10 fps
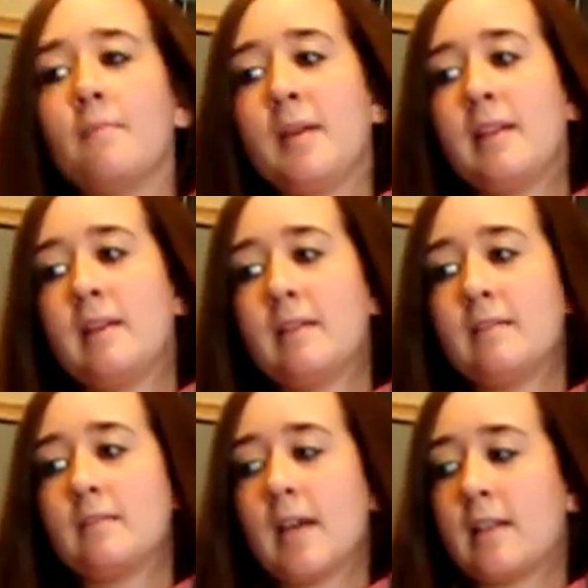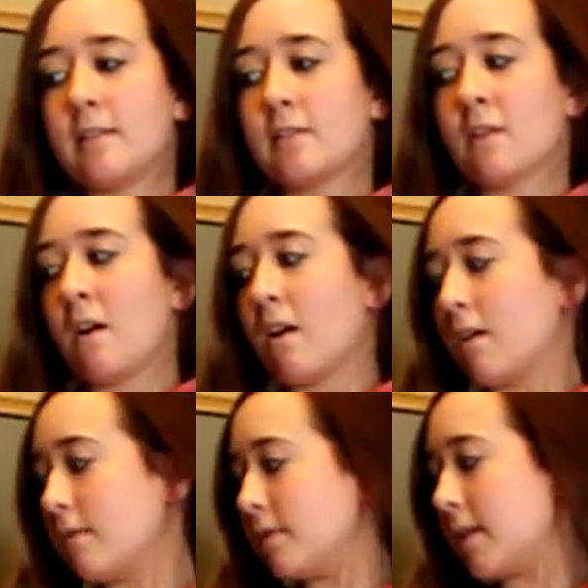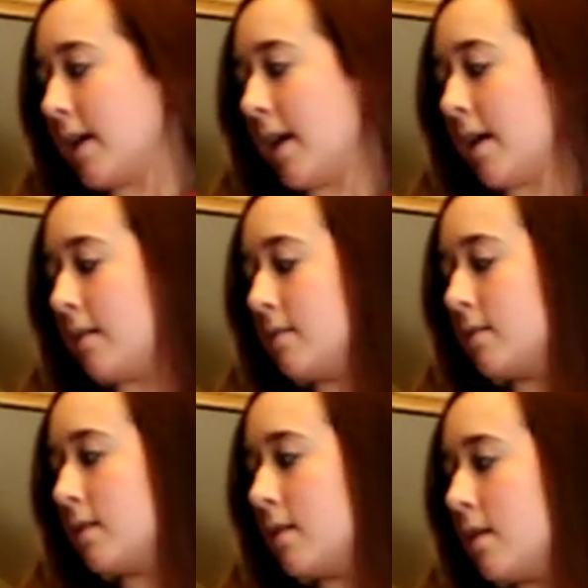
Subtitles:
beanies and scarves, and